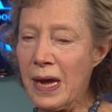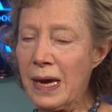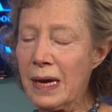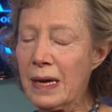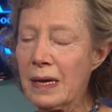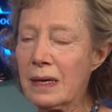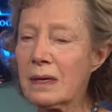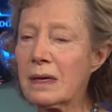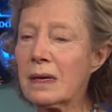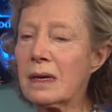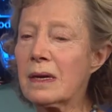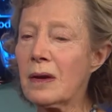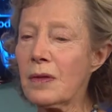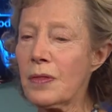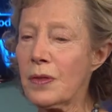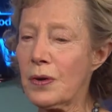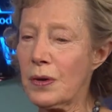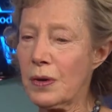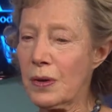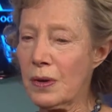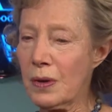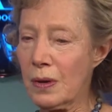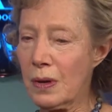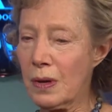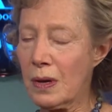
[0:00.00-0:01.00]
had
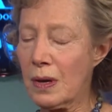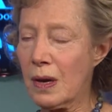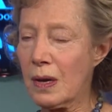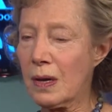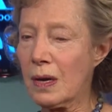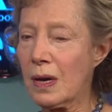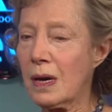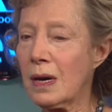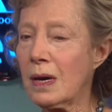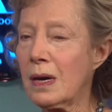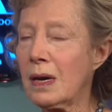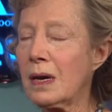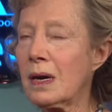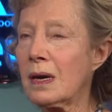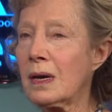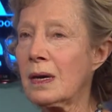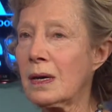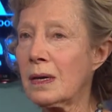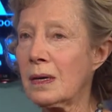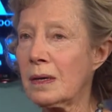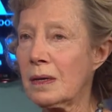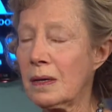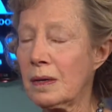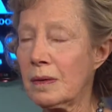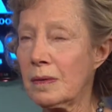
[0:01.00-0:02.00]
another
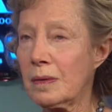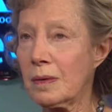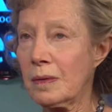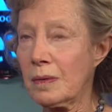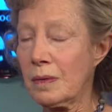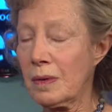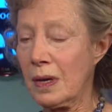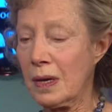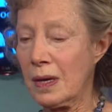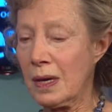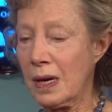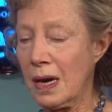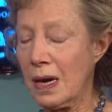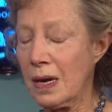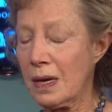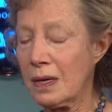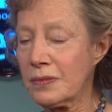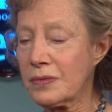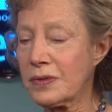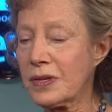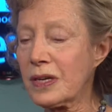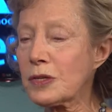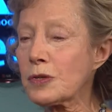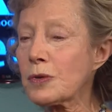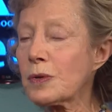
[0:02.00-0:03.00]
uh,
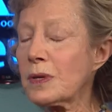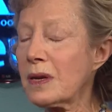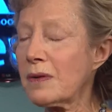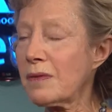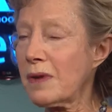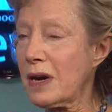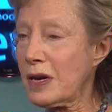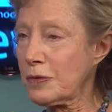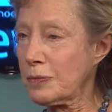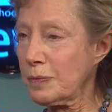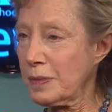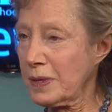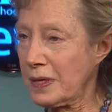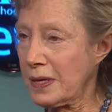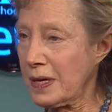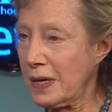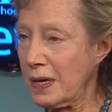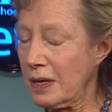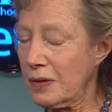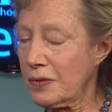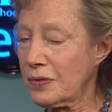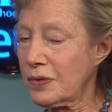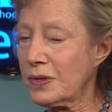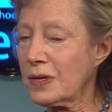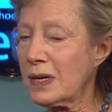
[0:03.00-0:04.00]
sexual harassment
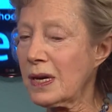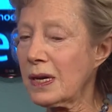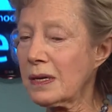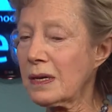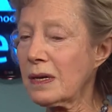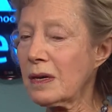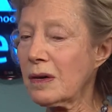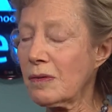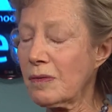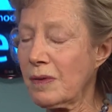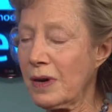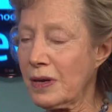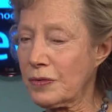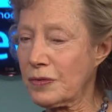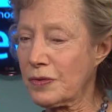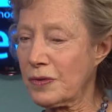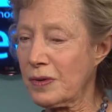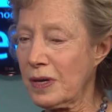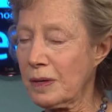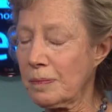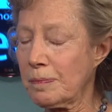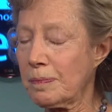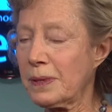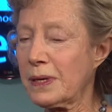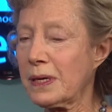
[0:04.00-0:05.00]
case, not in a
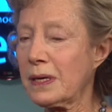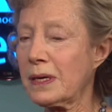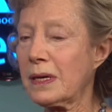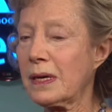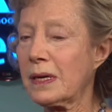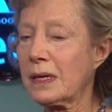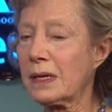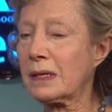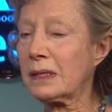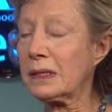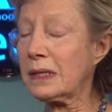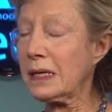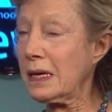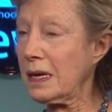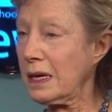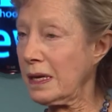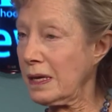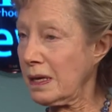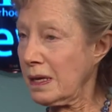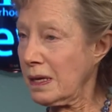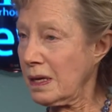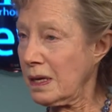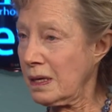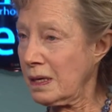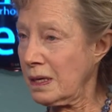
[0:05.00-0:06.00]
restaurant, but in a
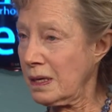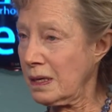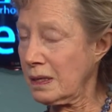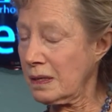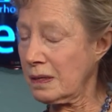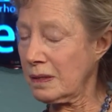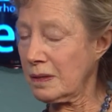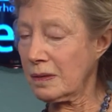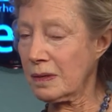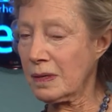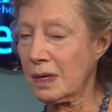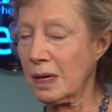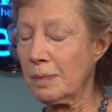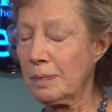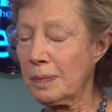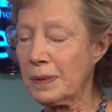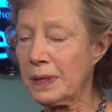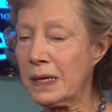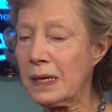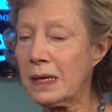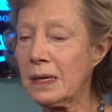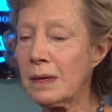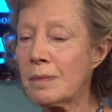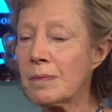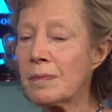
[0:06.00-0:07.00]
cleaning uh,
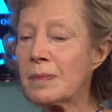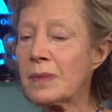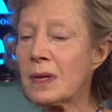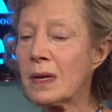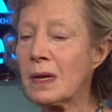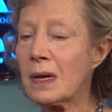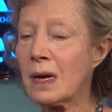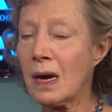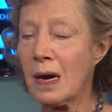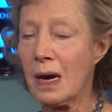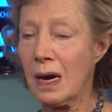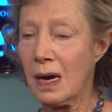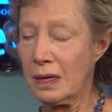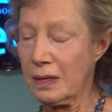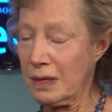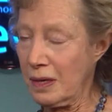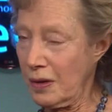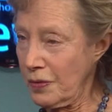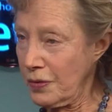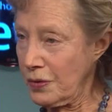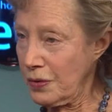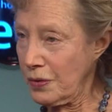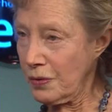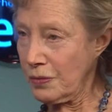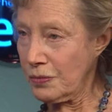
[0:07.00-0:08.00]
company.
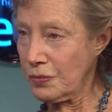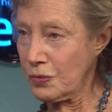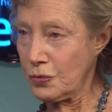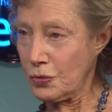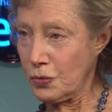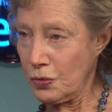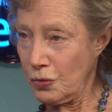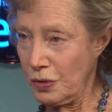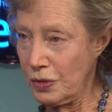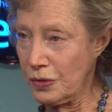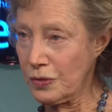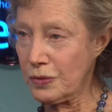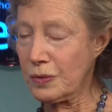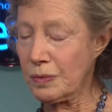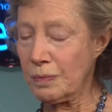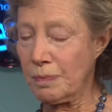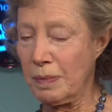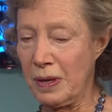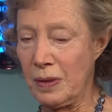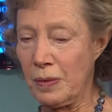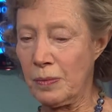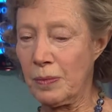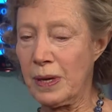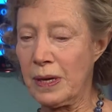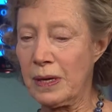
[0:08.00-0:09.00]
Another source,
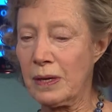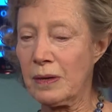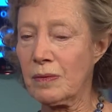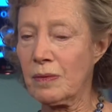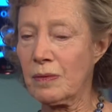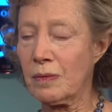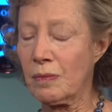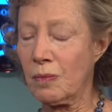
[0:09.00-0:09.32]
by the way,